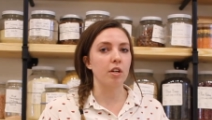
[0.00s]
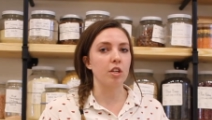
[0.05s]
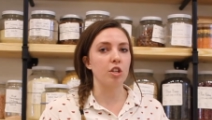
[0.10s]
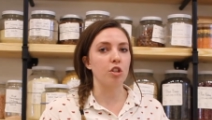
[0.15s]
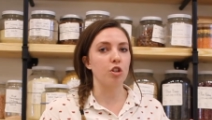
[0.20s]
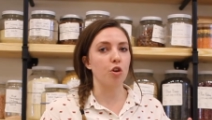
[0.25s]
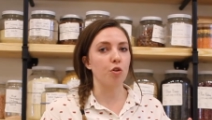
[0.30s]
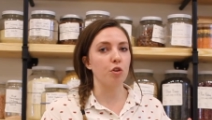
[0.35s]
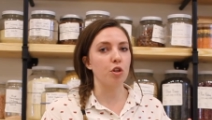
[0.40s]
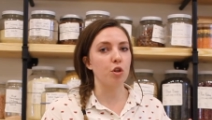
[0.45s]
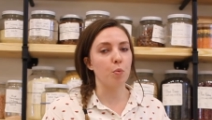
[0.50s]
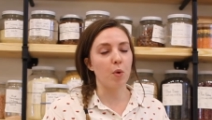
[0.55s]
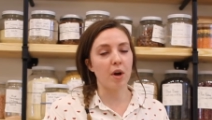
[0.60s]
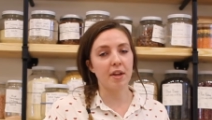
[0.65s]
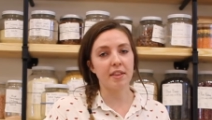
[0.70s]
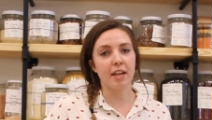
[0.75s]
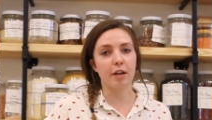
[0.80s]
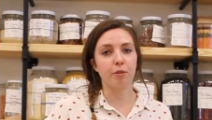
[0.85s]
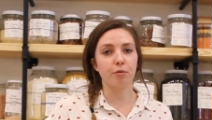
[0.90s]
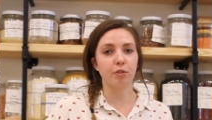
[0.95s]
you know, you
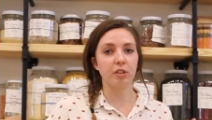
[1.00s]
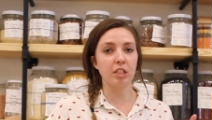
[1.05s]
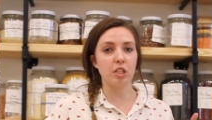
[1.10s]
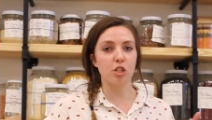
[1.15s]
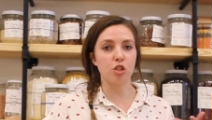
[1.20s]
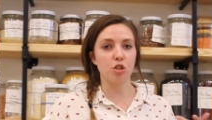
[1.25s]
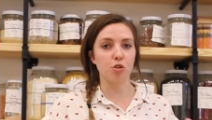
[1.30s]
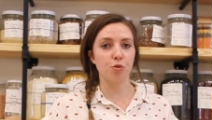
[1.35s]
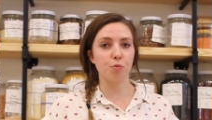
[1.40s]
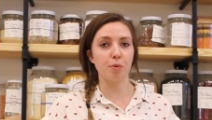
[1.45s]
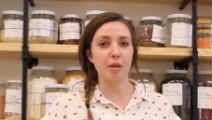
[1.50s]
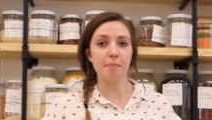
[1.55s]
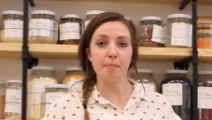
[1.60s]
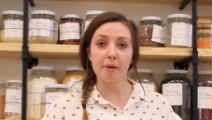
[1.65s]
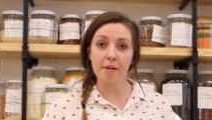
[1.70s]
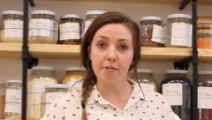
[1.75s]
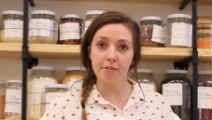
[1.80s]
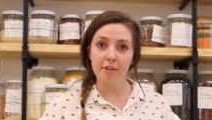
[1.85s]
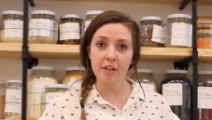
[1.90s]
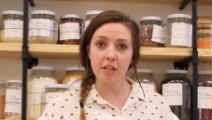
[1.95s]
want that really sweet
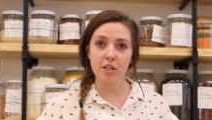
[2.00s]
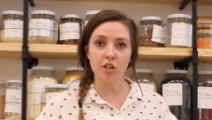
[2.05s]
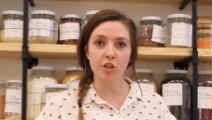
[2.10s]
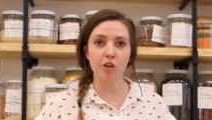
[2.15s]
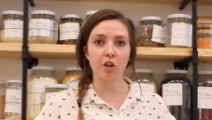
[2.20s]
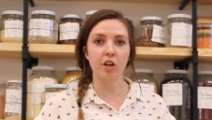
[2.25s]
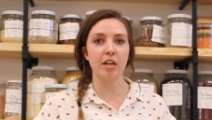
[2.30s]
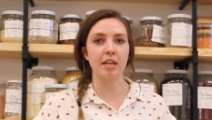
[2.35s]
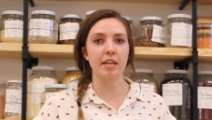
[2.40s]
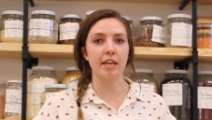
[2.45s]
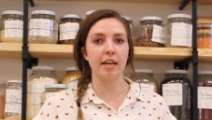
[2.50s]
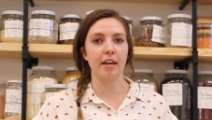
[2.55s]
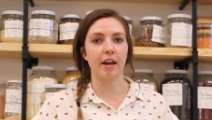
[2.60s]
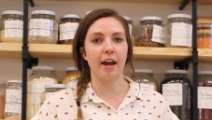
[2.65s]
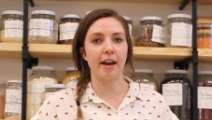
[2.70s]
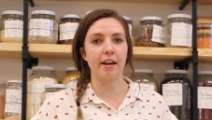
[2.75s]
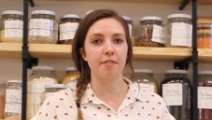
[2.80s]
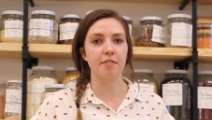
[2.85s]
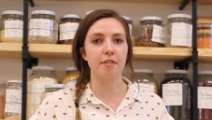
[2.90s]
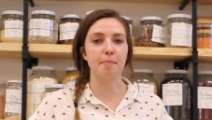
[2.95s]
muffin. You're gonna get
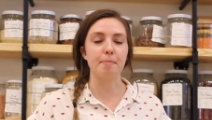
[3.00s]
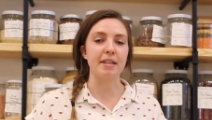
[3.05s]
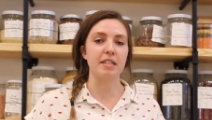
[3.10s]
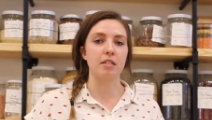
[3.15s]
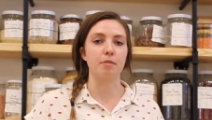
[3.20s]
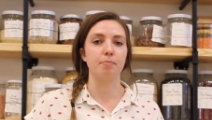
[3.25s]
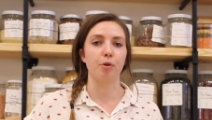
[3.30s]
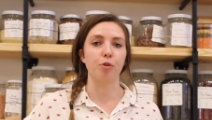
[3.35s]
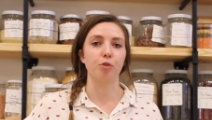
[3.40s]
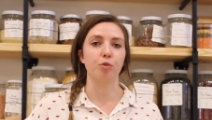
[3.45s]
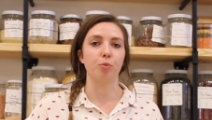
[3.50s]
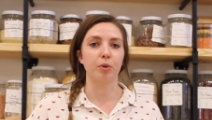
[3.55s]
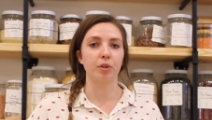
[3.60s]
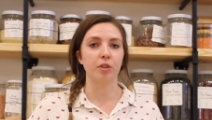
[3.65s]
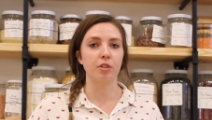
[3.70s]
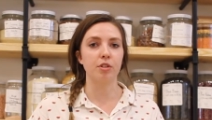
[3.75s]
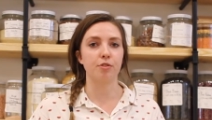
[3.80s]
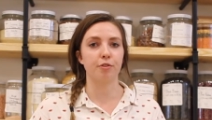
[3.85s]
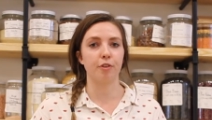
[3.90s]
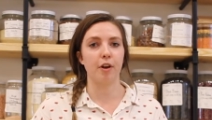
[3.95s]
kind of the best of both
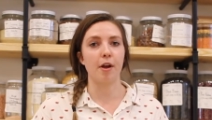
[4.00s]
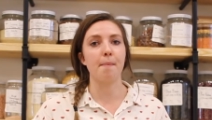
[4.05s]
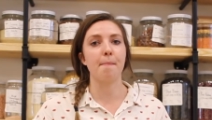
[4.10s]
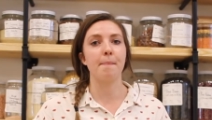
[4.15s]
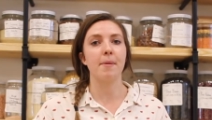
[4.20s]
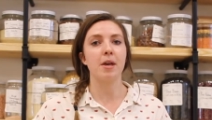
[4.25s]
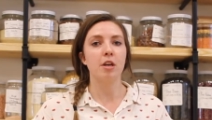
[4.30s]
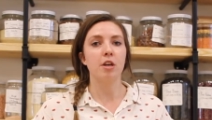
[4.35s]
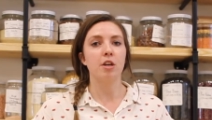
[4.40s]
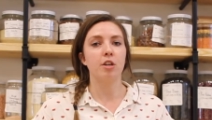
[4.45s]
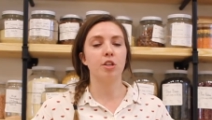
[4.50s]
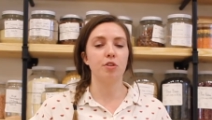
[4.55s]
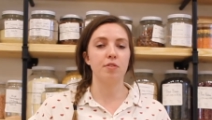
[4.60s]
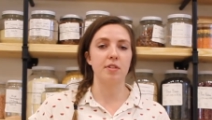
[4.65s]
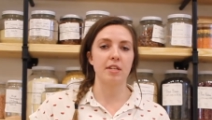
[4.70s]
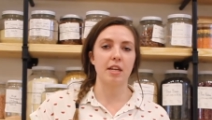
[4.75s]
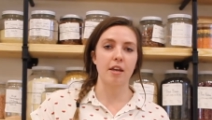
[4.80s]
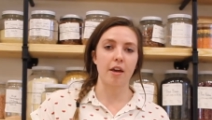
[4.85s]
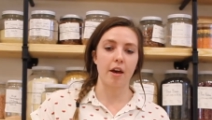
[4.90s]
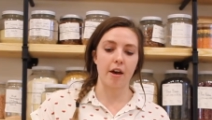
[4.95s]
worlds from
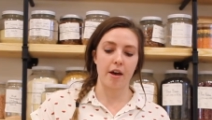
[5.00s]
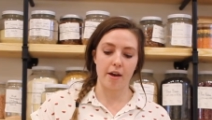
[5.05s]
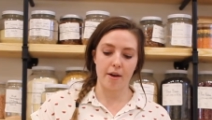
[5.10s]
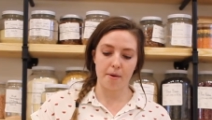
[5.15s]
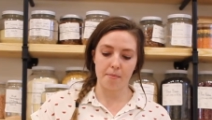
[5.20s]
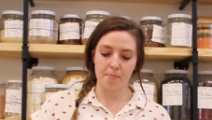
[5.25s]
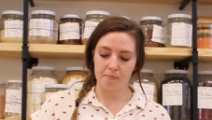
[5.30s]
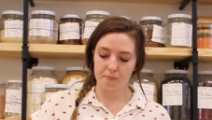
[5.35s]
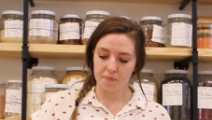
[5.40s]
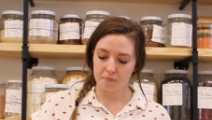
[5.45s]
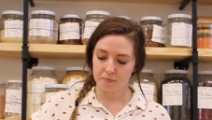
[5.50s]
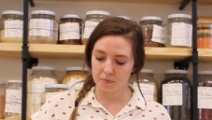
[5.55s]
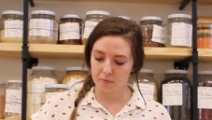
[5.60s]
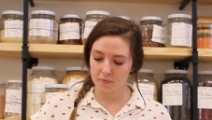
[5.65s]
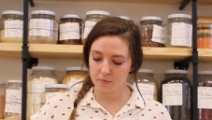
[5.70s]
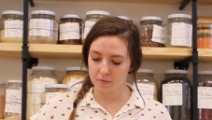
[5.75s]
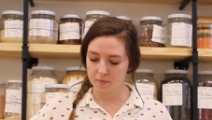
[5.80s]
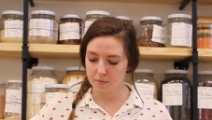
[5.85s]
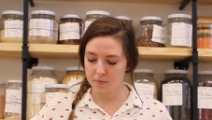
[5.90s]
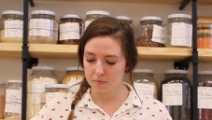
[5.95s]
using a
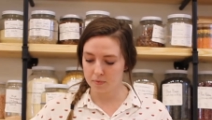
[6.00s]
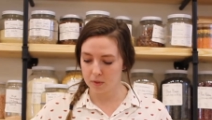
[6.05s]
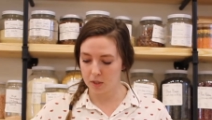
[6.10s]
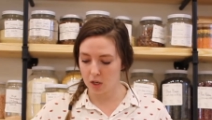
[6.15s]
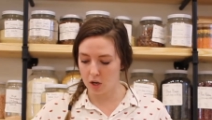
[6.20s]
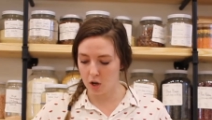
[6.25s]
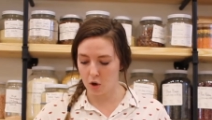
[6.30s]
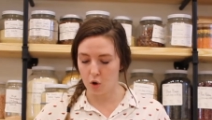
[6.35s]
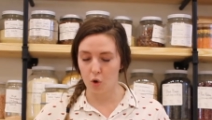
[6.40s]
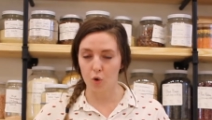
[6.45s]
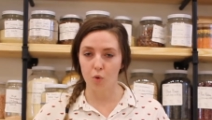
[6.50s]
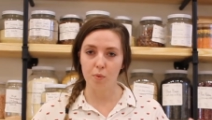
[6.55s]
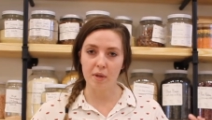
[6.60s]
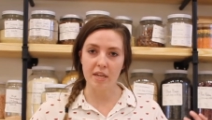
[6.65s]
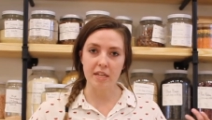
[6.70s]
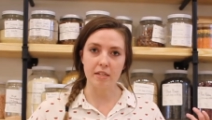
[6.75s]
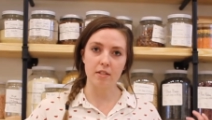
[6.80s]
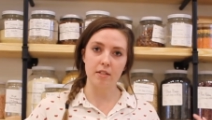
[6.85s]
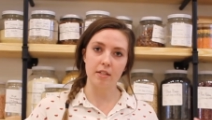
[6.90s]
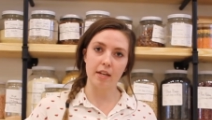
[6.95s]
whole
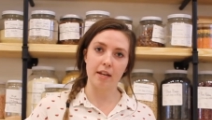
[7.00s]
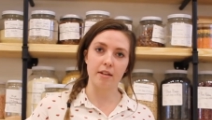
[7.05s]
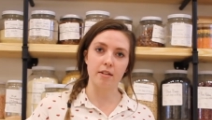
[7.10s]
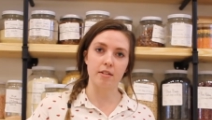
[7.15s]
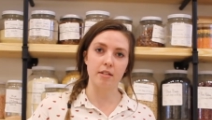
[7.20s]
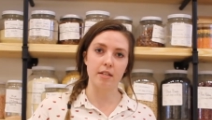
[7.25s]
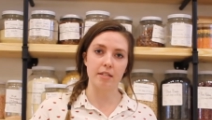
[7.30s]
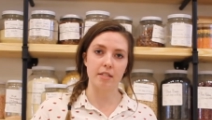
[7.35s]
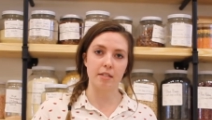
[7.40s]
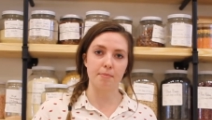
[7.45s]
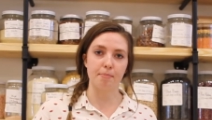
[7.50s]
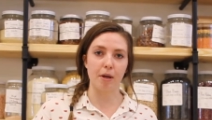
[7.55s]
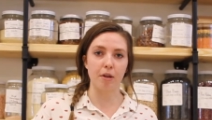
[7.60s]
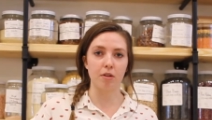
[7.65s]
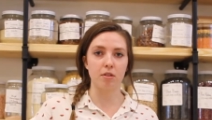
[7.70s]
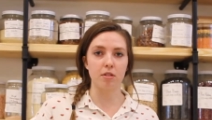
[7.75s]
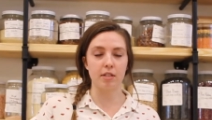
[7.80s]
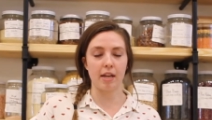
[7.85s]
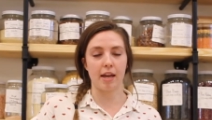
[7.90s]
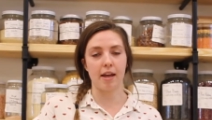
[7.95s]
wheat and a
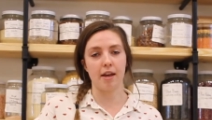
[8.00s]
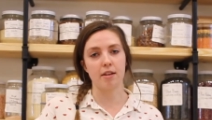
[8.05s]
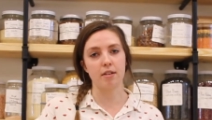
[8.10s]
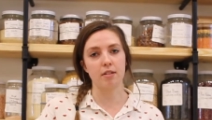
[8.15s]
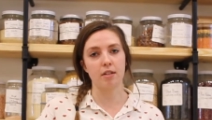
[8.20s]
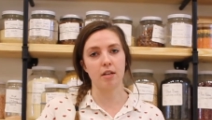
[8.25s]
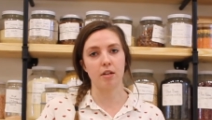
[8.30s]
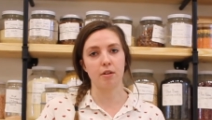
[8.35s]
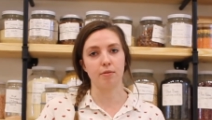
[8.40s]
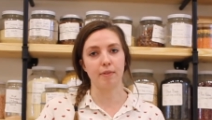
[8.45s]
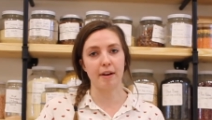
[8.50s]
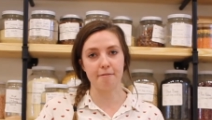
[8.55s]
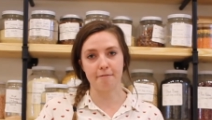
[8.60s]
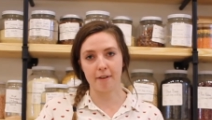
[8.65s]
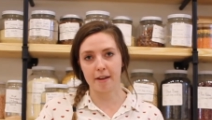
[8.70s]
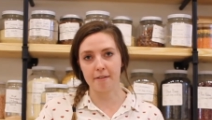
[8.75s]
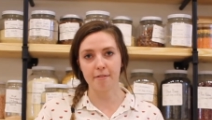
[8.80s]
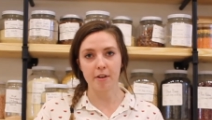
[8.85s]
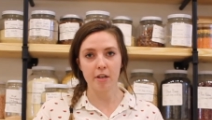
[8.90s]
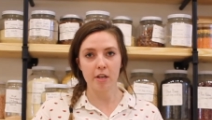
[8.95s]
spelt and a red
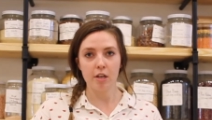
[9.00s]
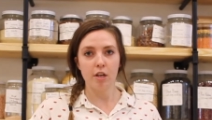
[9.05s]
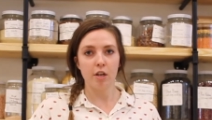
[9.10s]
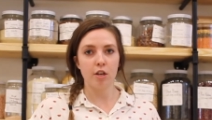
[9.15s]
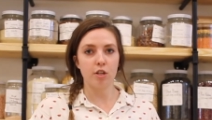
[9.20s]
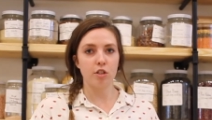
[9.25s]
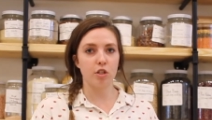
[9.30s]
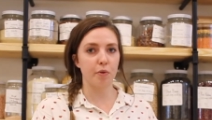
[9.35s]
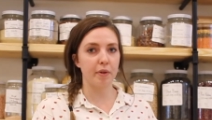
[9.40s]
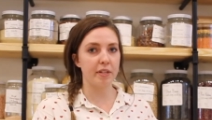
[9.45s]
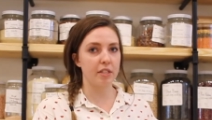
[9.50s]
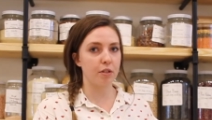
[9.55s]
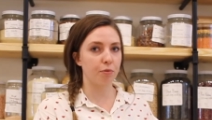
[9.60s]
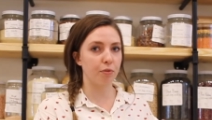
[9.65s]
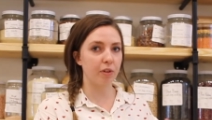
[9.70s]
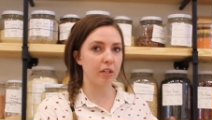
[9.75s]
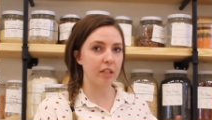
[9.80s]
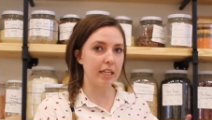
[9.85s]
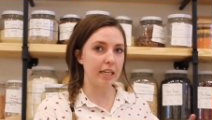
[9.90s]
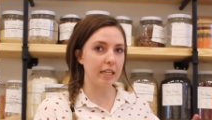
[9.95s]
Fife. So it's a
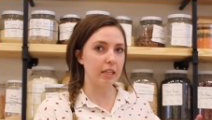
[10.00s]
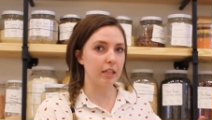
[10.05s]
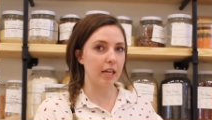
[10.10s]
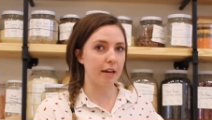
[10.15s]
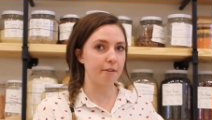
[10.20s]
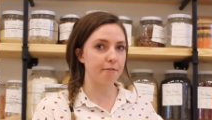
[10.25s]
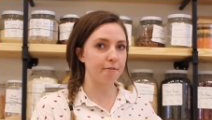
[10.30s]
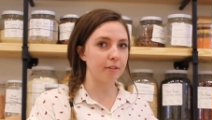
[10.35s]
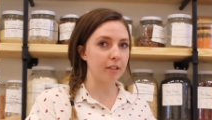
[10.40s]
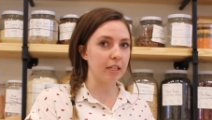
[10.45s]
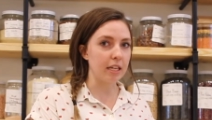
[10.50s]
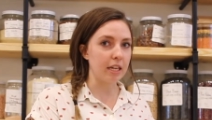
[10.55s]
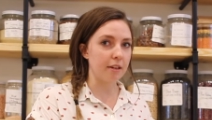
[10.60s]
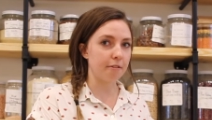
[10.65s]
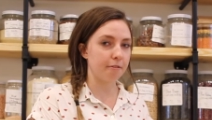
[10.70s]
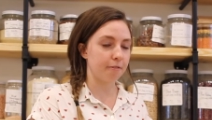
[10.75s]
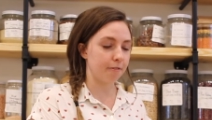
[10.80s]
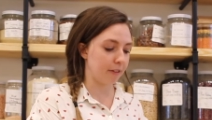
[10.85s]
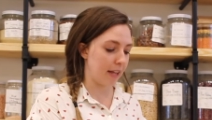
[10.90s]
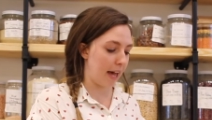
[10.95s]
really lovely
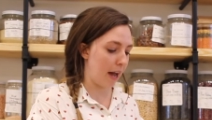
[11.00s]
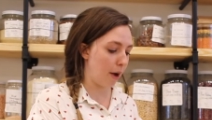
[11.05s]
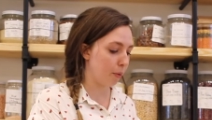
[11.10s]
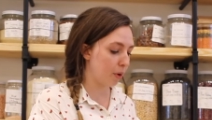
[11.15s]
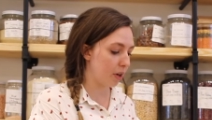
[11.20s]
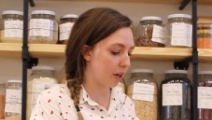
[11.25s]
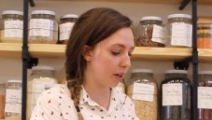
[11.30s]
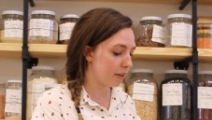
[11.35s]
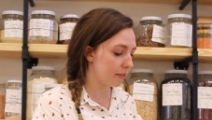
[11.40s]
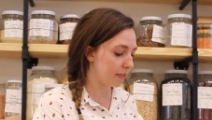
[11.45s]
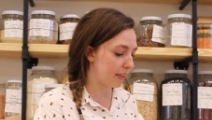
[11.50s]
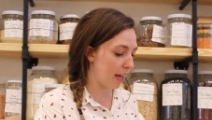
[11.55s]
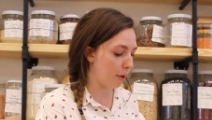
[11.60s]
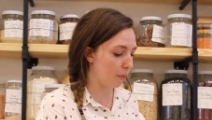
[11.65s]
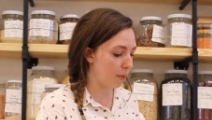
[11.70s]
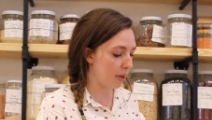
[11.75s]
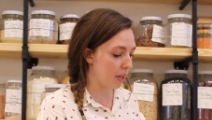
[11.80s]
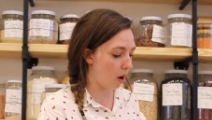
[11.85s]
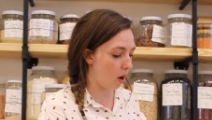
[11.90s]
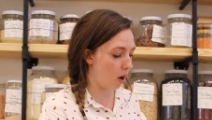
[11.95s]
flour
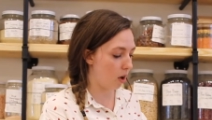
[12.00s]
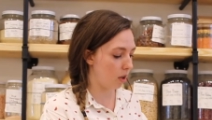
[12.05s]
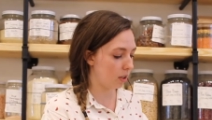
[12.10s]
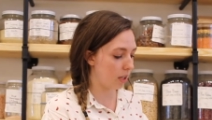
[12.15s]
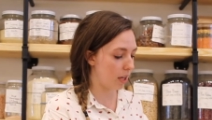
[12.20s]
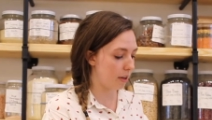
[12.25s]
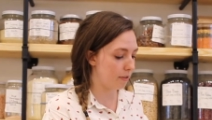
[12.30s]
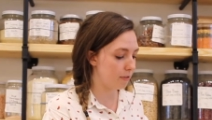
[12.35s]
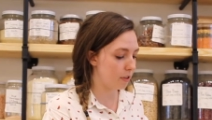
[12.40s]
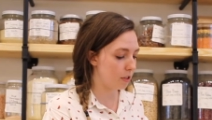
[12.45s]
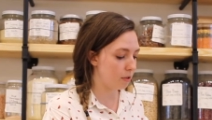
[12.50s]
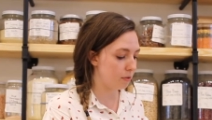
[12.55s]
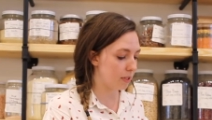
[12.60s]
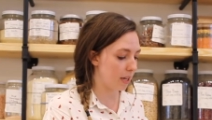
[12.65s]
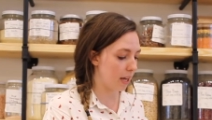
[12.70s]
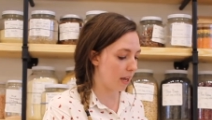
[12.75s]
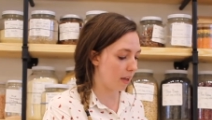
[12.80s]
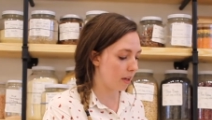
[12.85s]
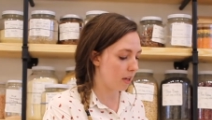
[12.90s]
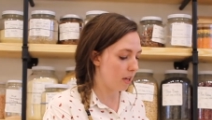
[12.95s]
that we all love
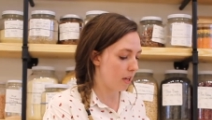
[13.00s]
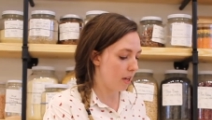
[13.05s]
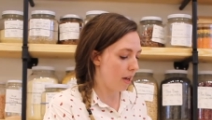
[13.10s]
using.